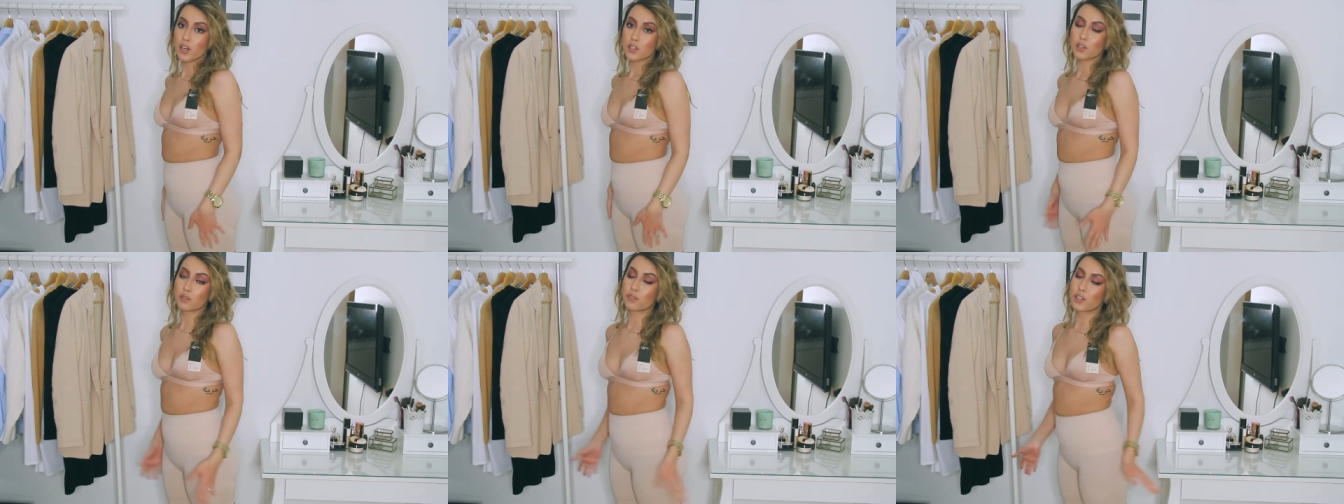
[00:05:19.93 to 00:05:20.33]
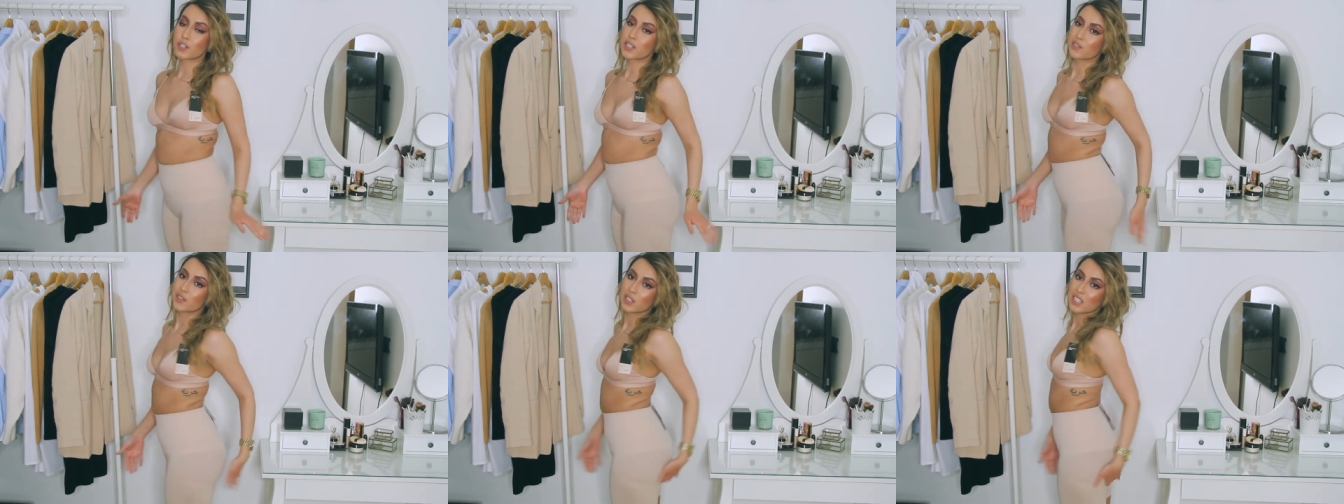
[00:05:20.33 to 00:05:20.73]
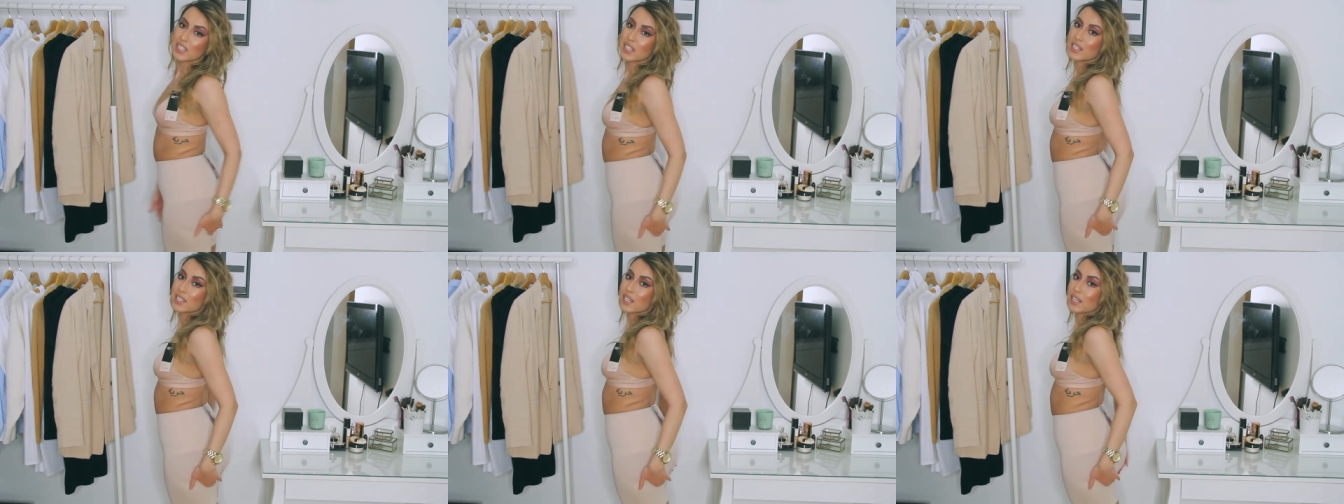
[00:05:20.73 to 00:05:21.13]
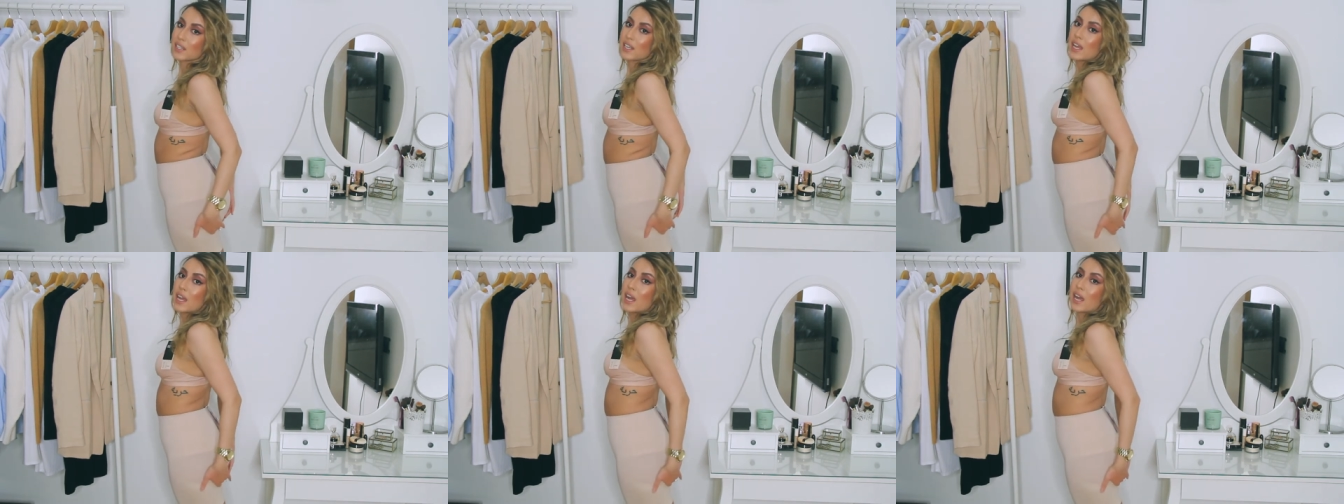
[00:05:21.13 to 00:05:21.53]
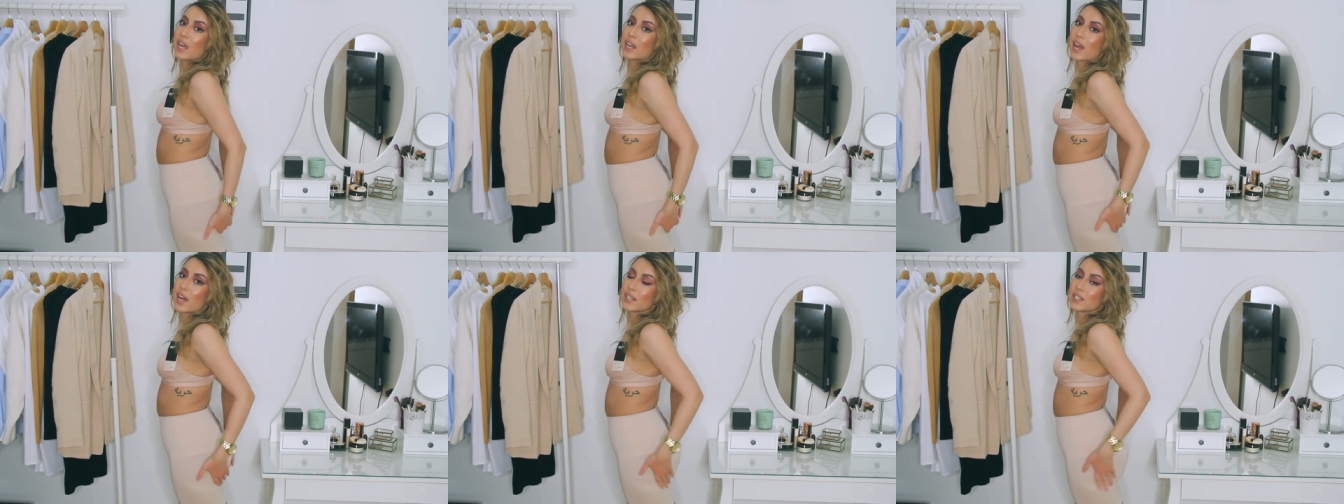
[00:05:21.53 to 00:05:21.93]
So first of all, as I said,
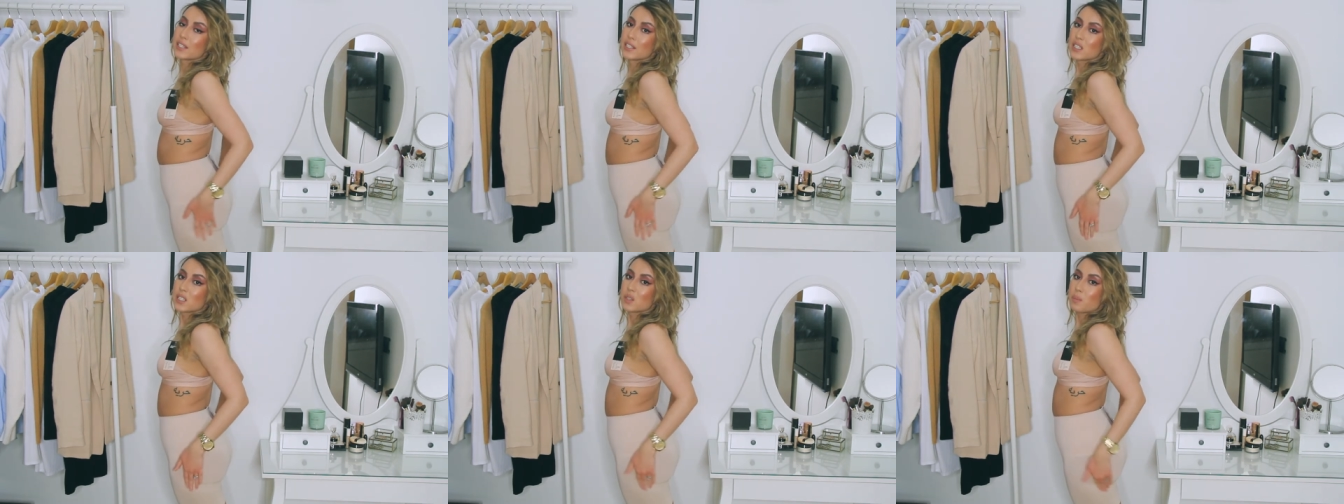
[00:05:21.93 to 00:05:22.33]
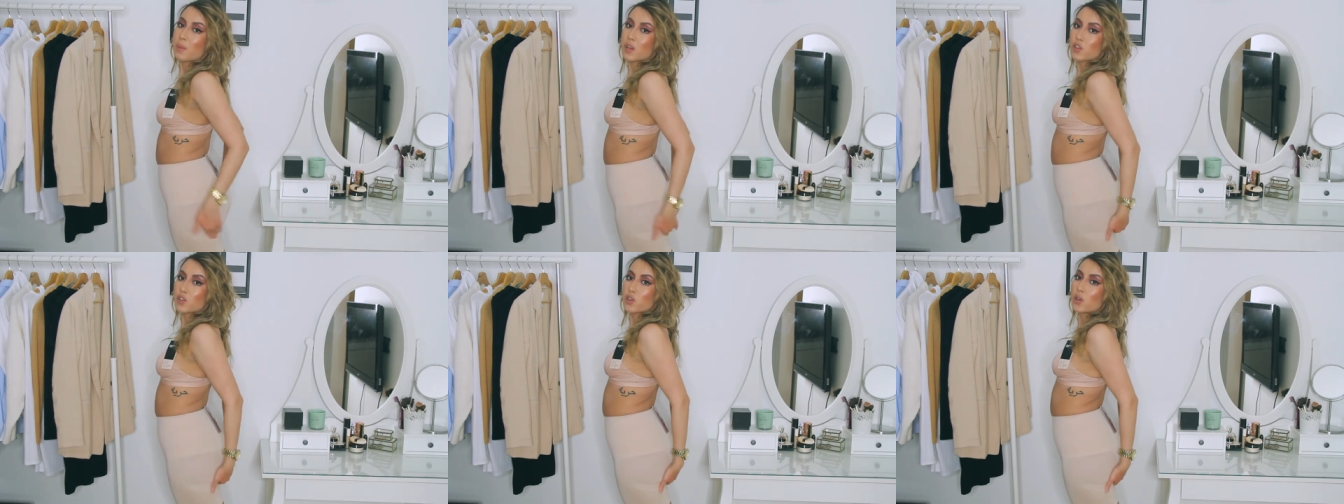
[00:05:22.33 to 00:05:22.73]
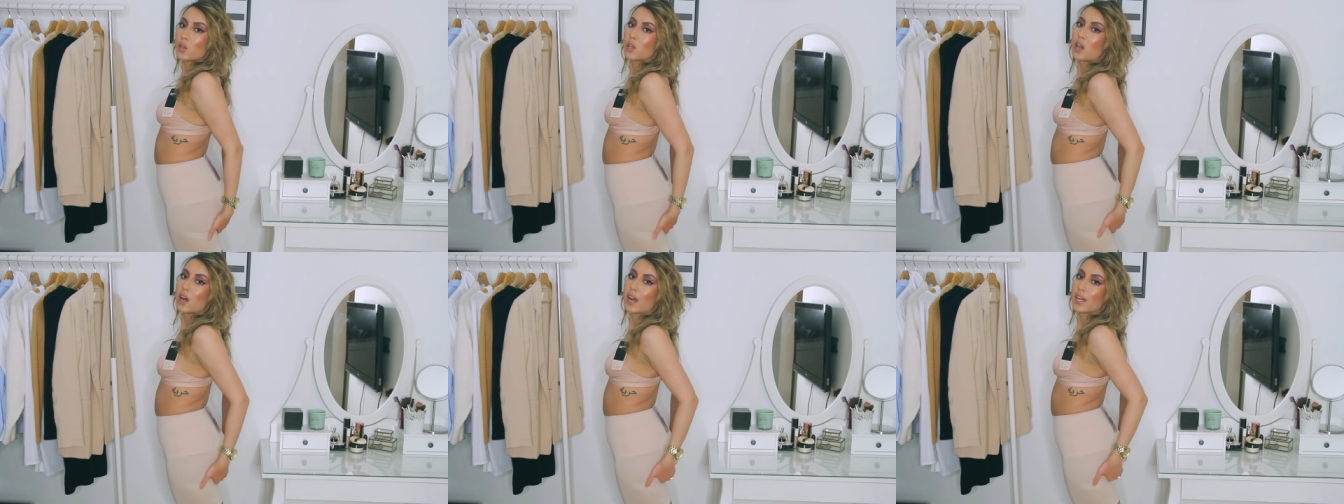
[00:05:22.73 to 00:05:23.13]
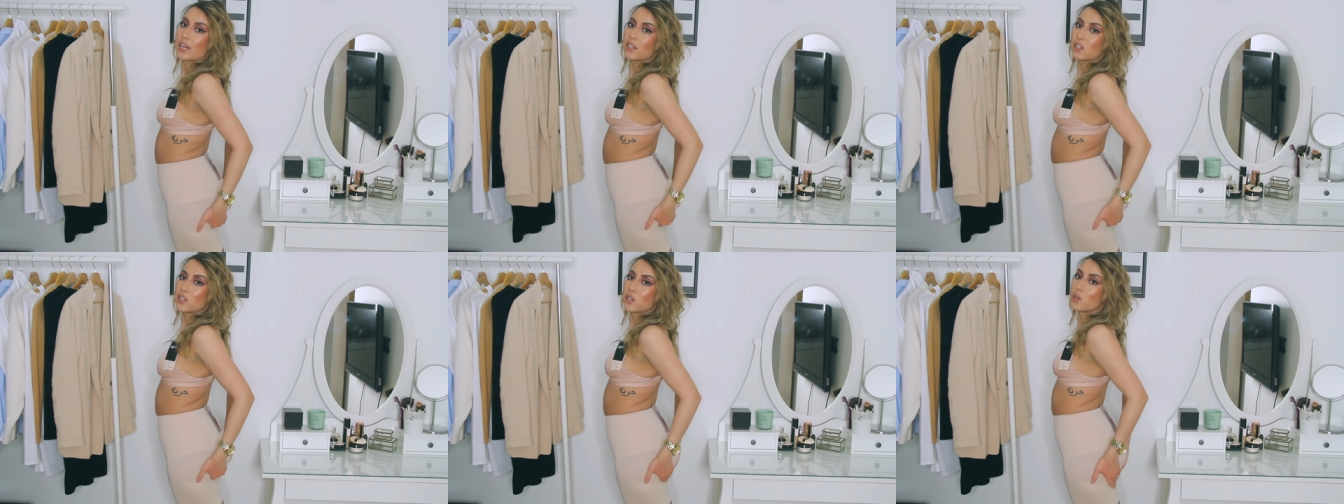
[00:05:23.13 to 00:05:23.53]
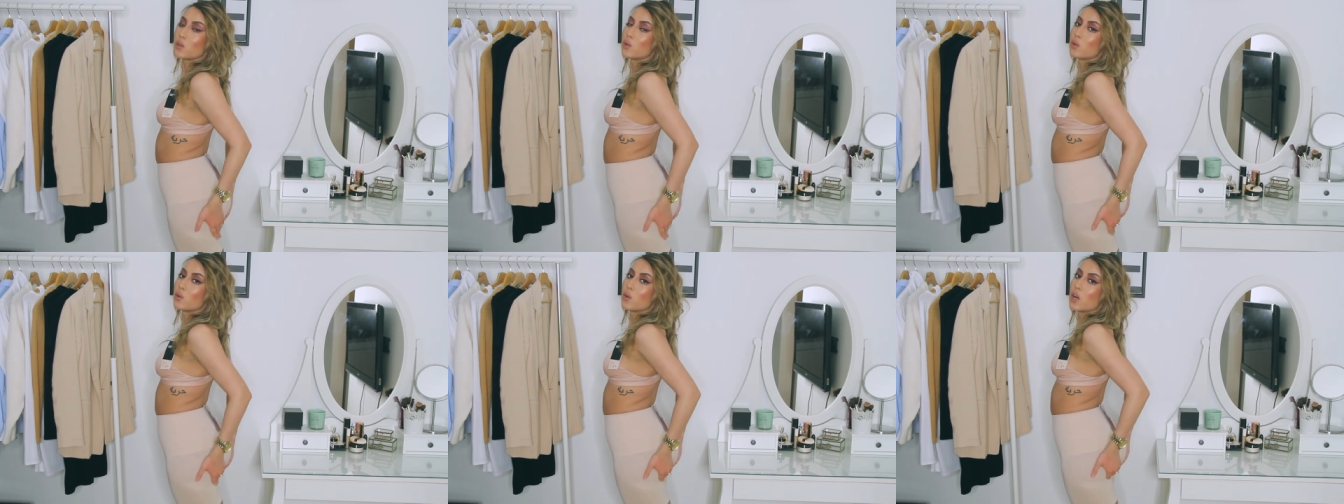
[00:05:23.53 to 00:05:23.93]
it has this special line
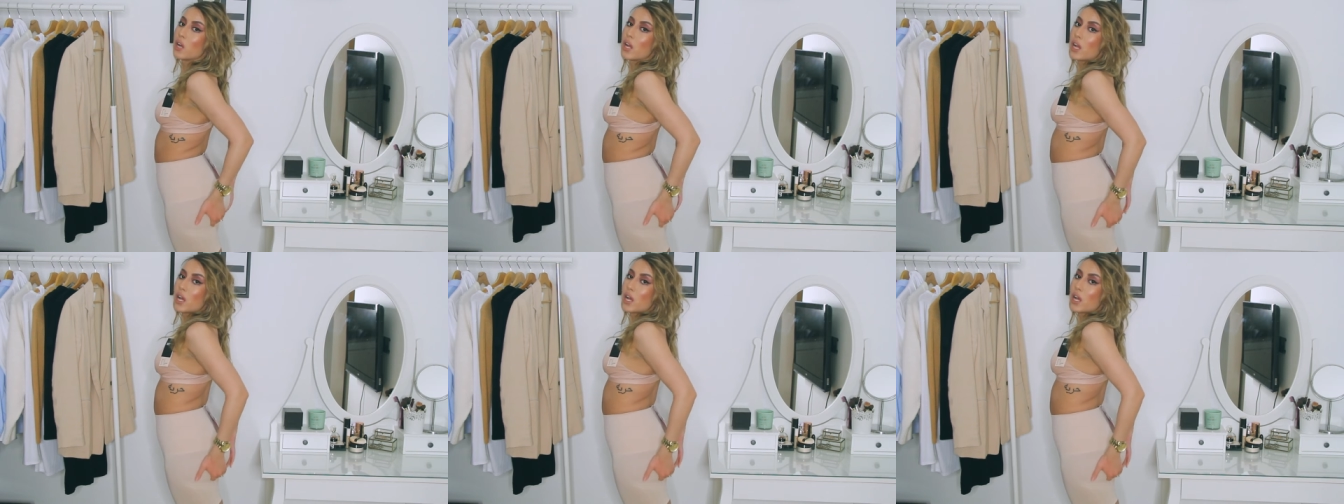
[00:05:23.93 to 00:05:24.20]
to,